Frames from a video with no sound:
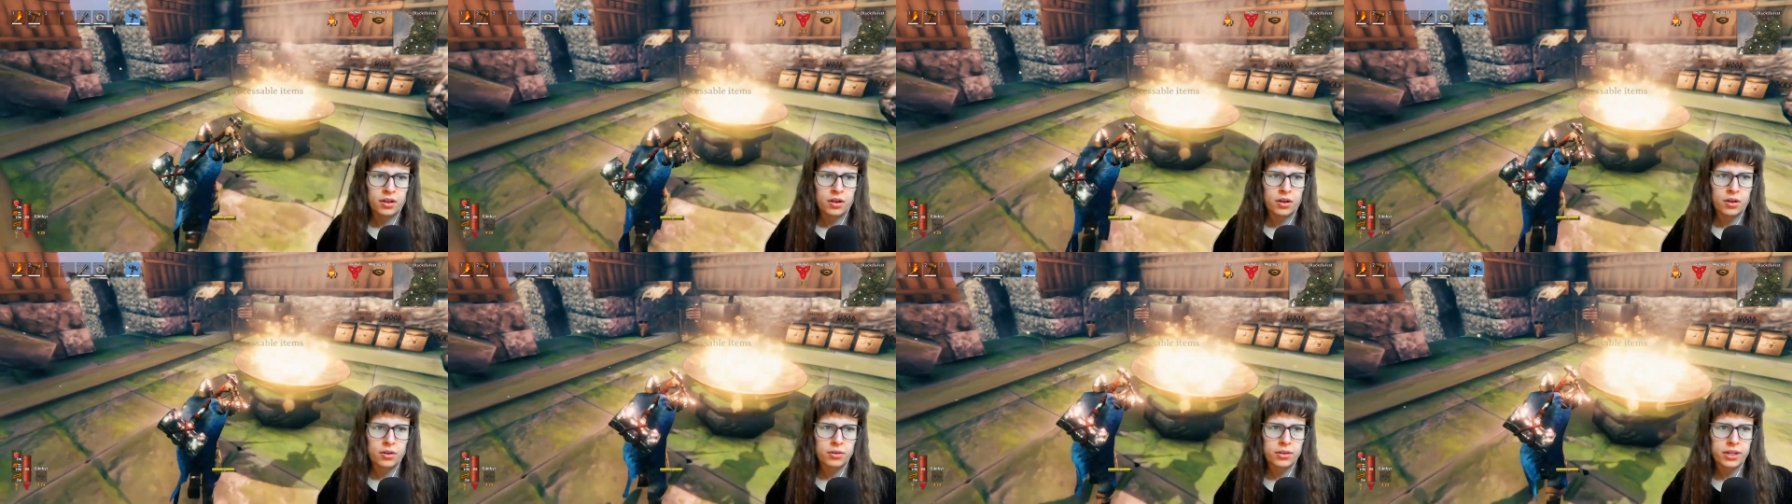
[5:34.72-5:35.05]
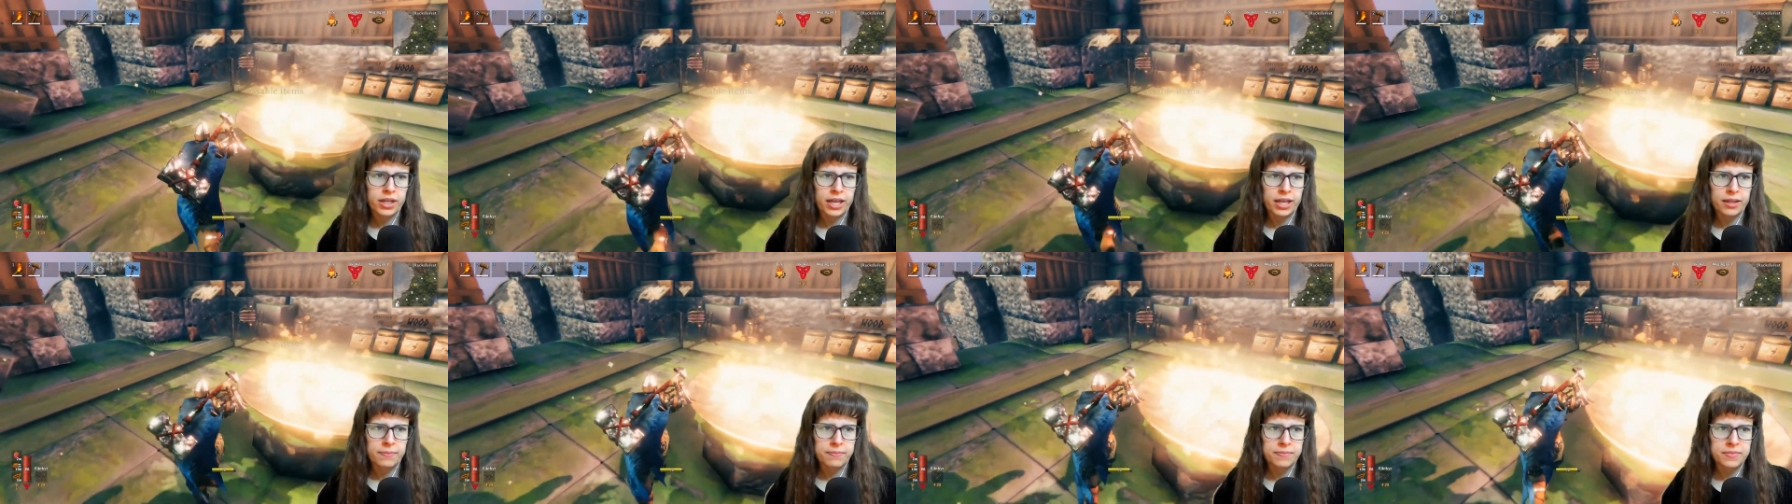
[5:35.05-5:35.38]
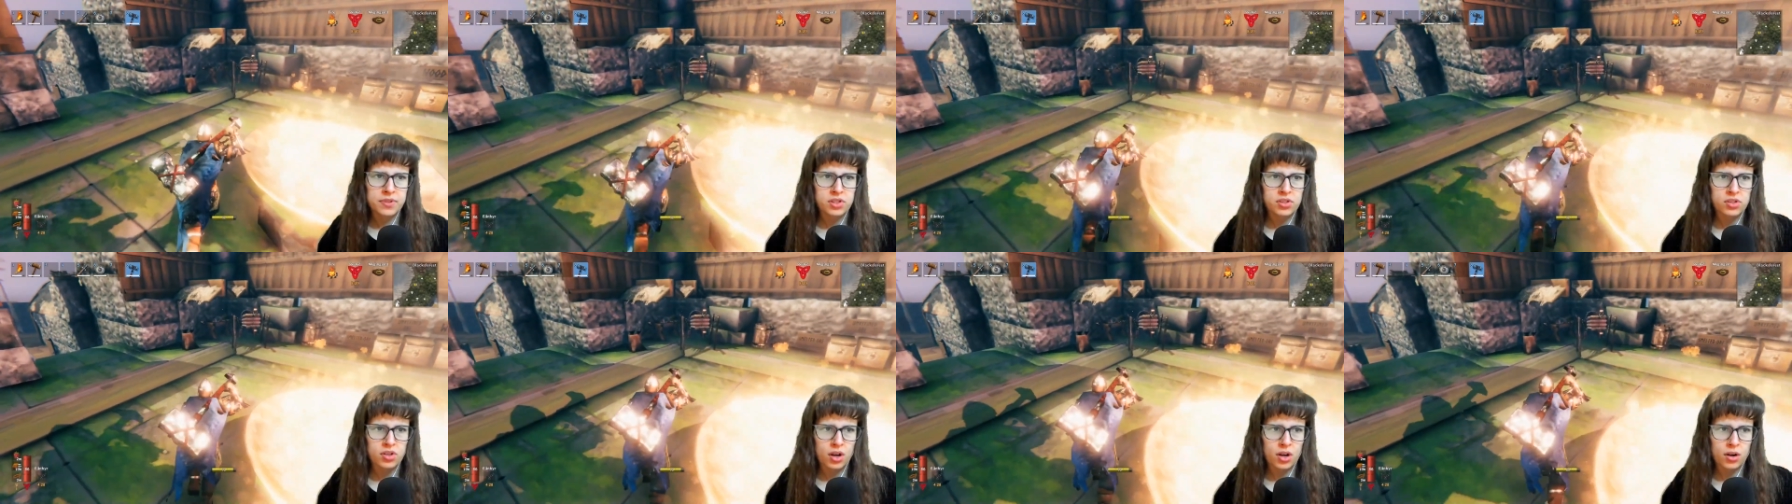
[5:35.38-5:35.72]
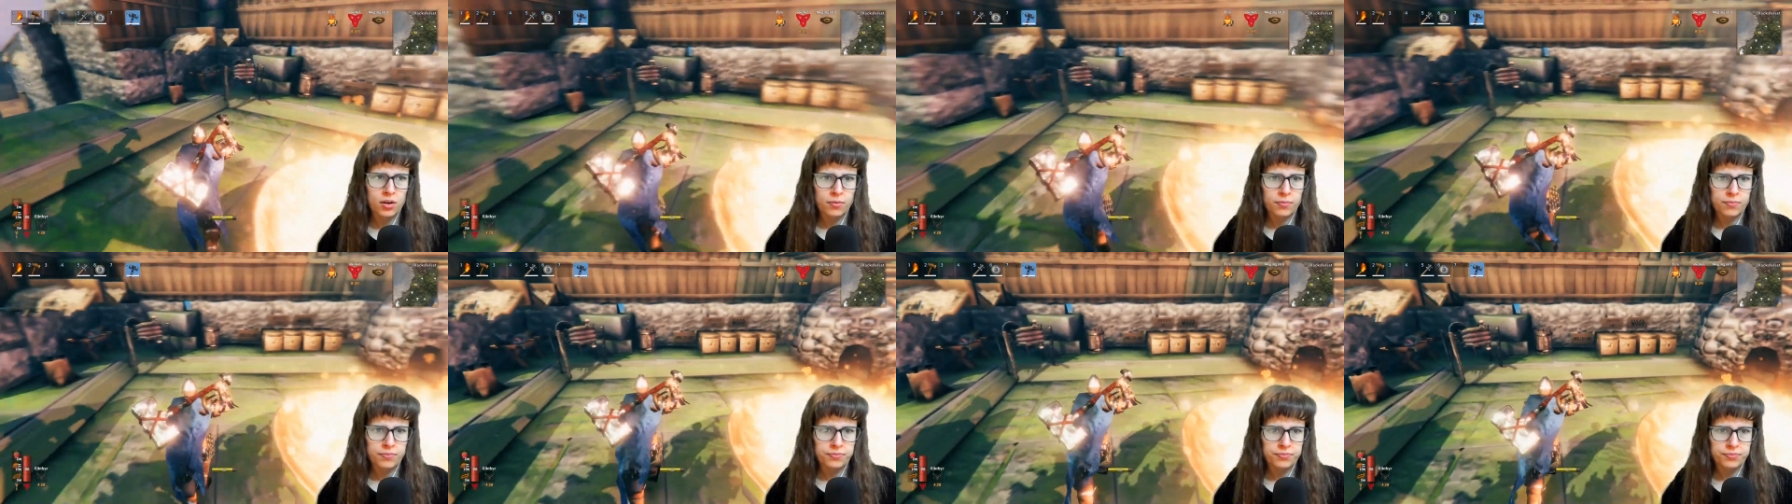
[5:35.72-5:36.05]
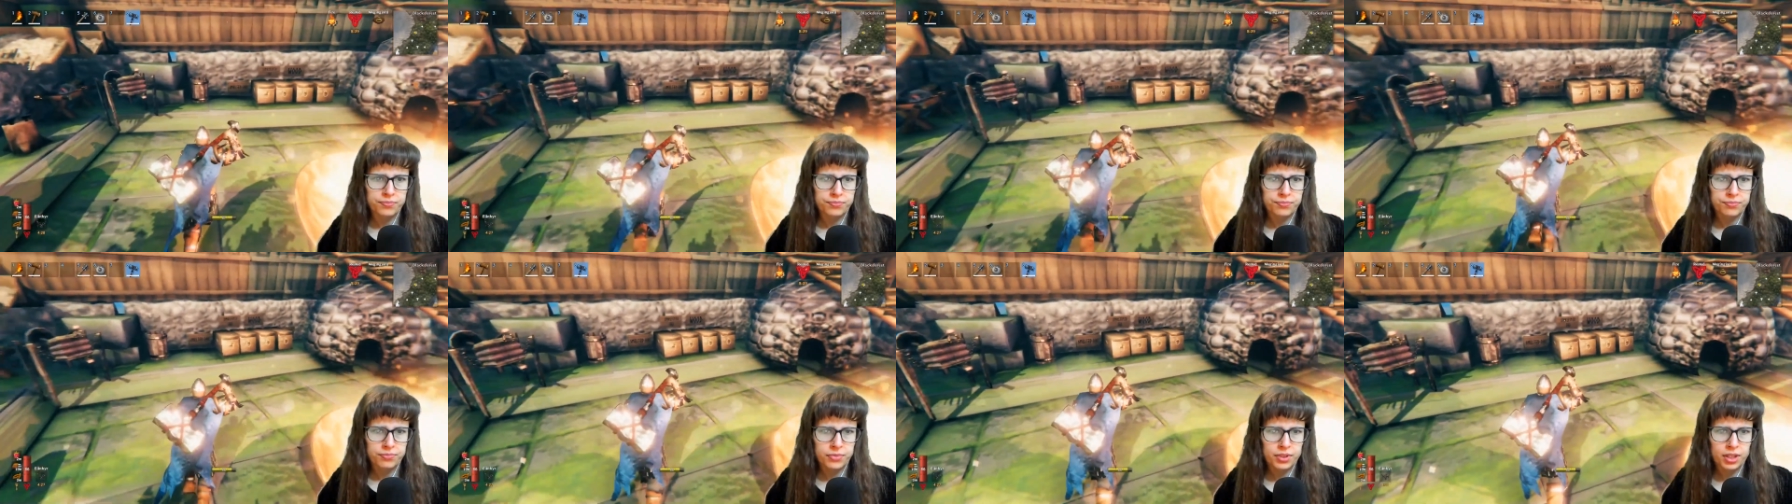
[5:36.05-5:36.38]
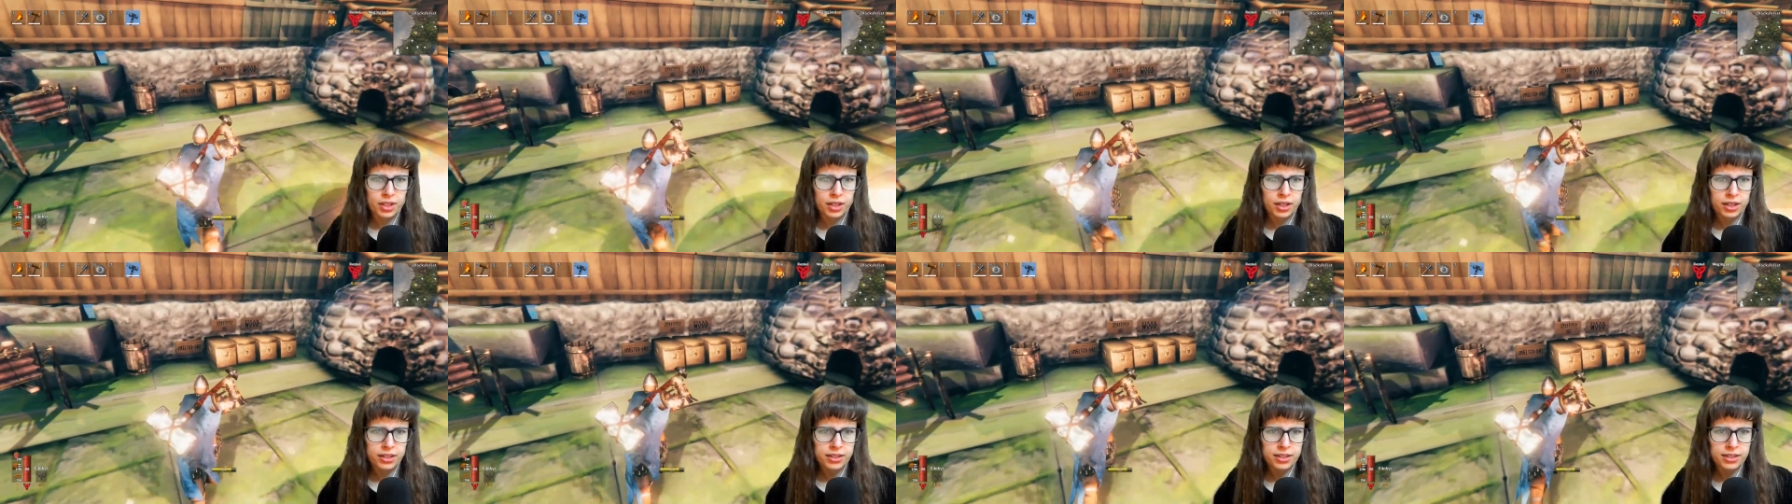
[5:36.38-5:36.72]
Okay, so...
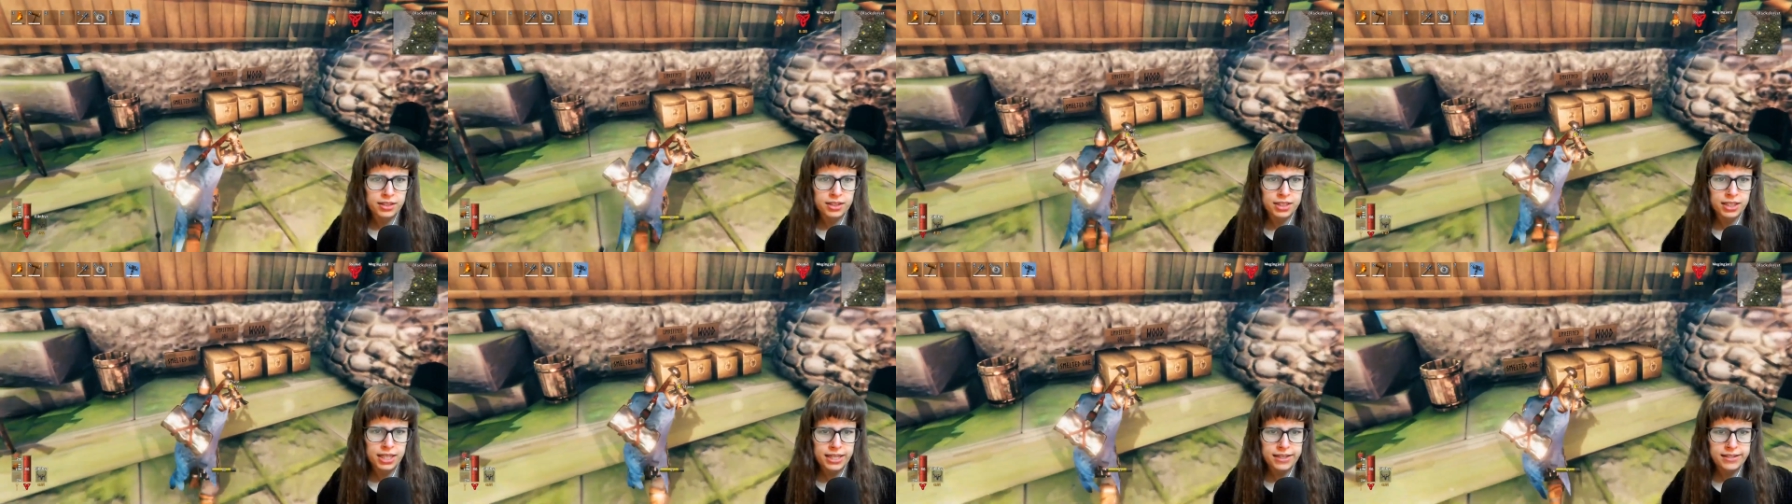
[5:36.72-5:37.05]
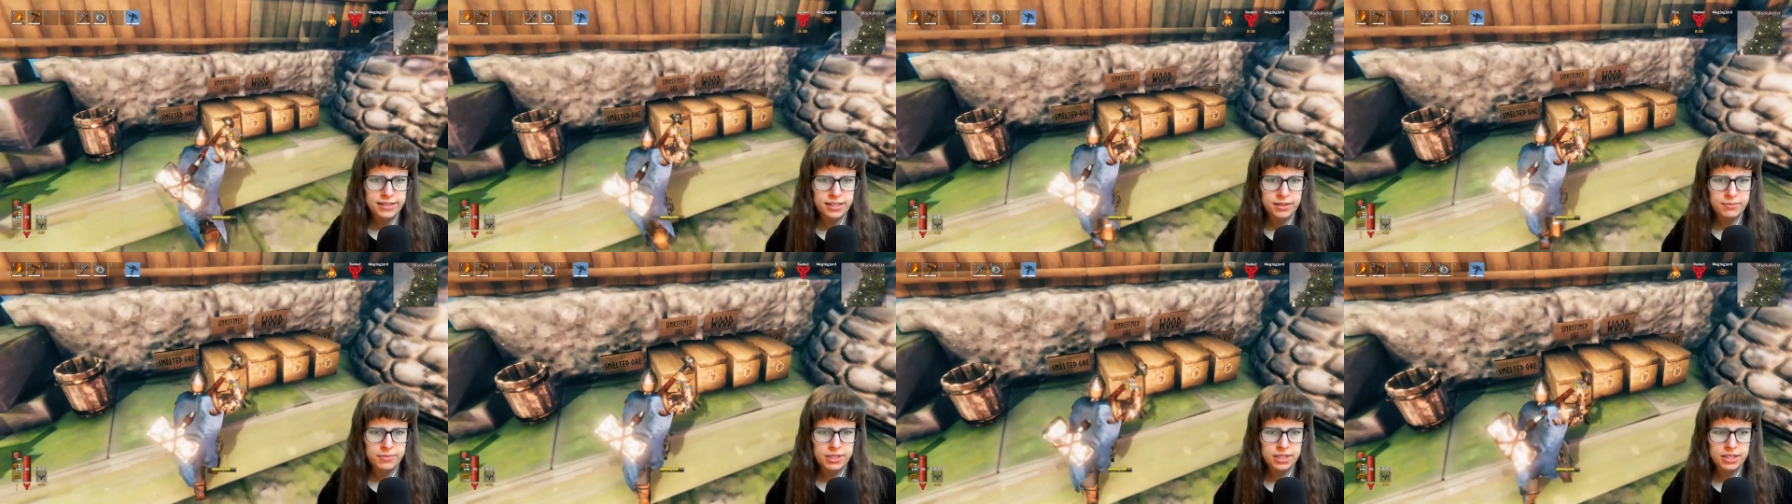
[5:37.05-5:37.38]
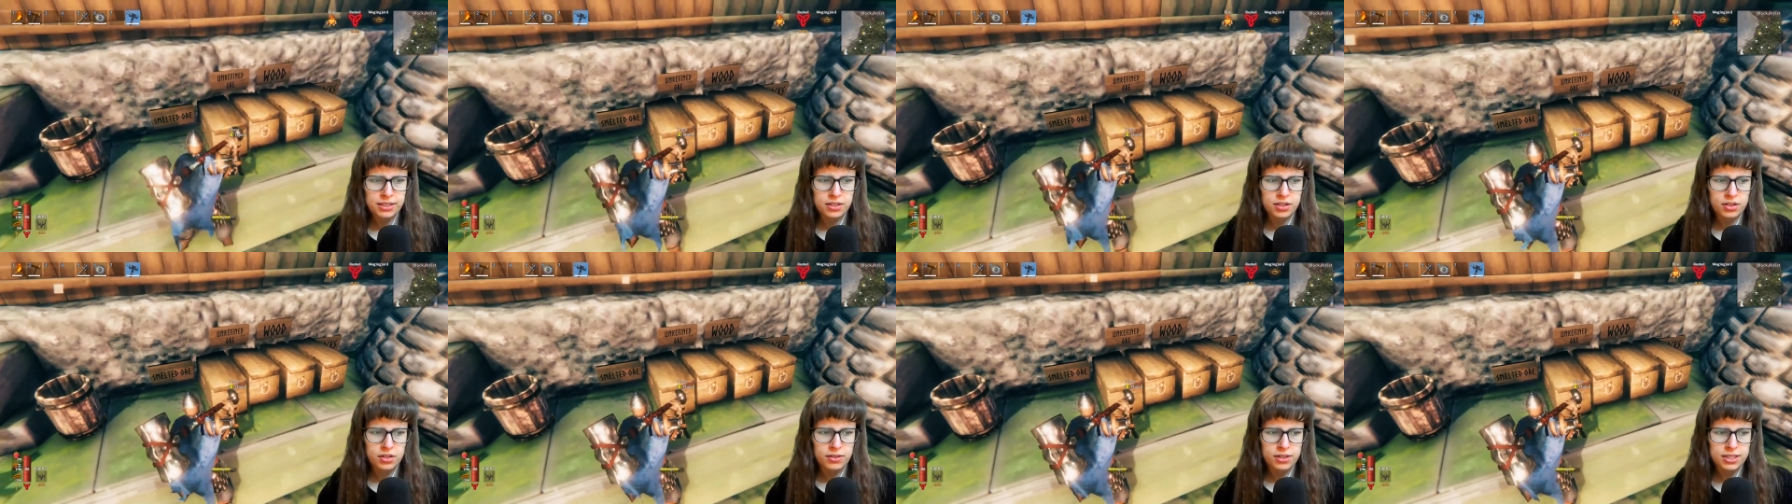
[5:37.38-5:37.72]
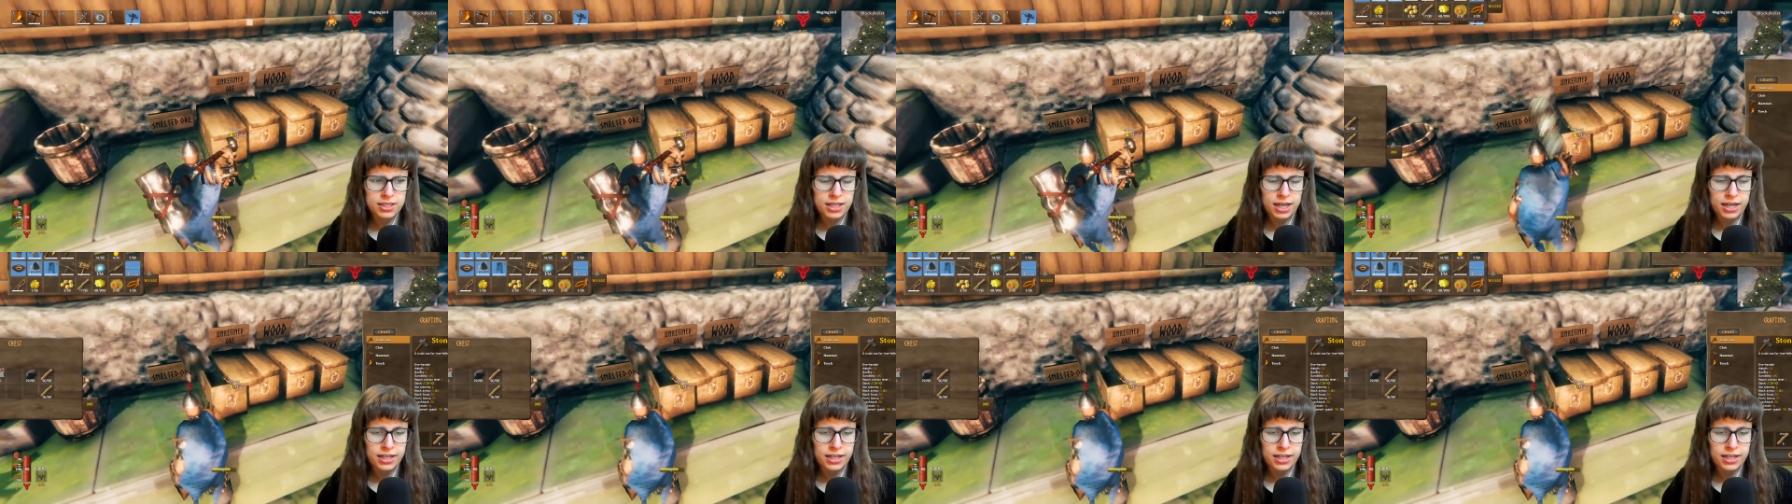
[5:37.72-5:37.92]
I think the next thing we need to do is